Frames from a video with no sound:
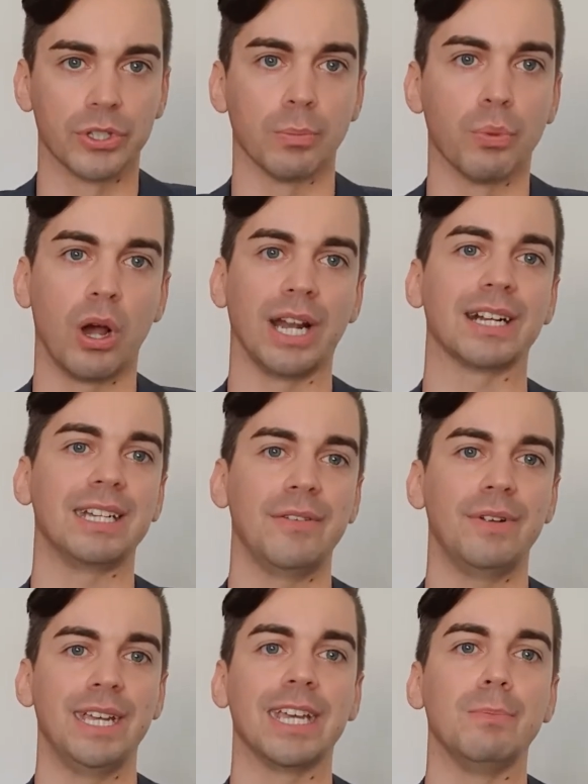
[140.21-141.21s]
or
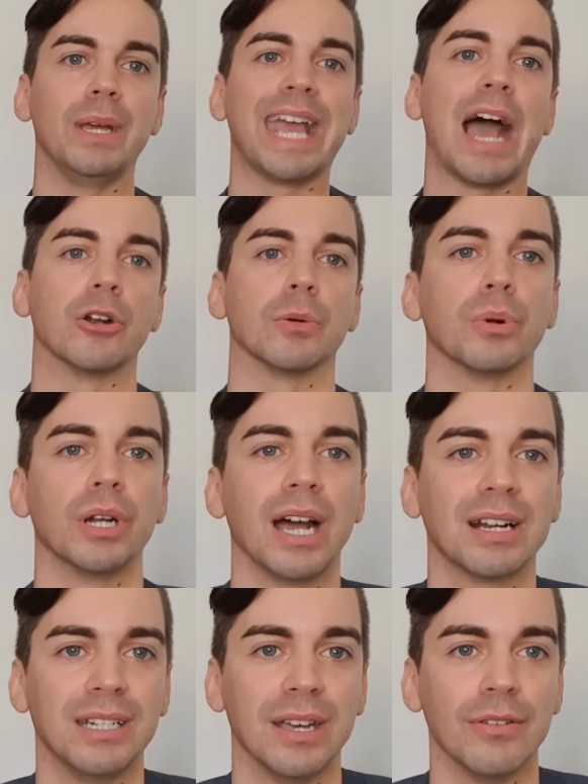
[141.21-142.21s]
productivity can be
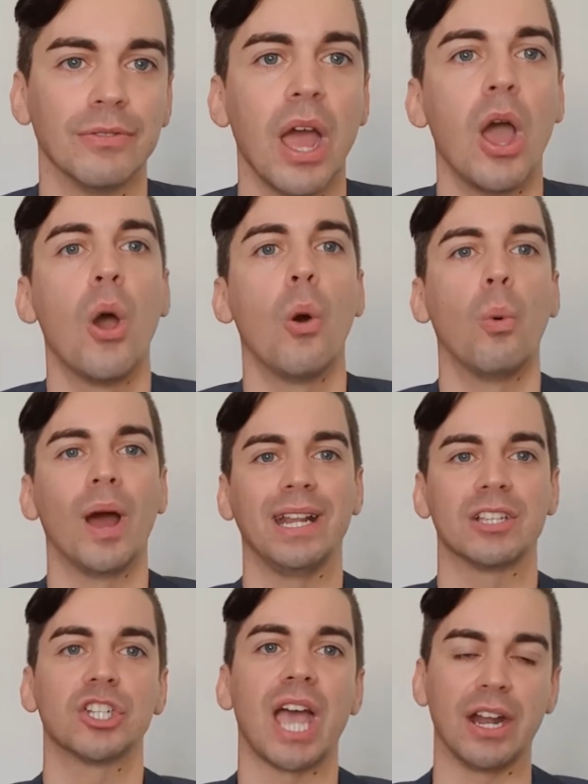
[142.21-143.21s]
counterproductive when
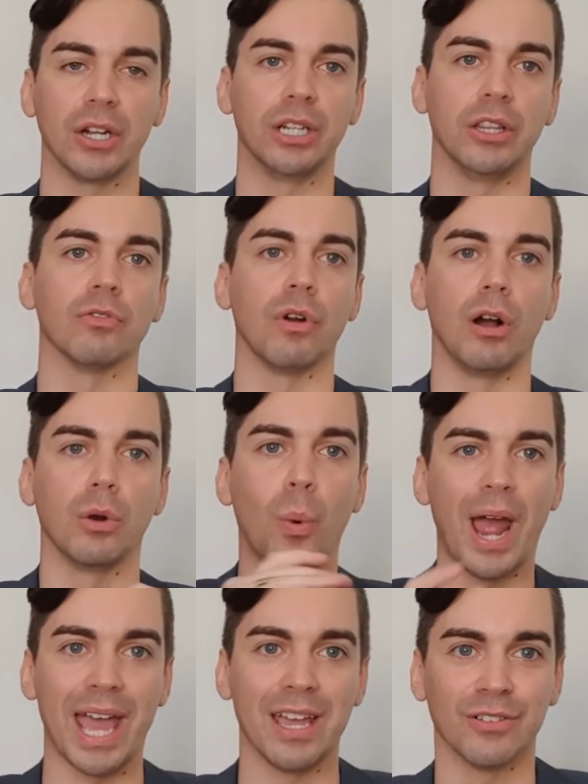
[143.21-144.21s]
it's channeled in the wrong
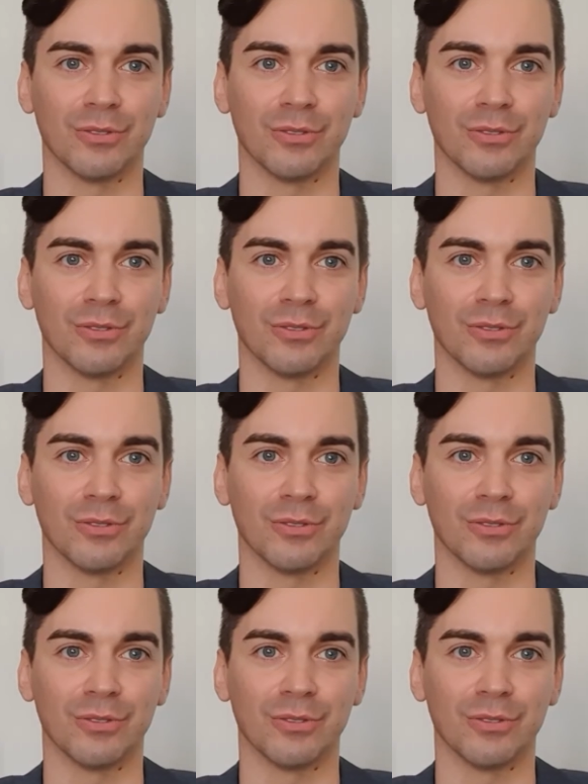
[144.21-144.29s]
way,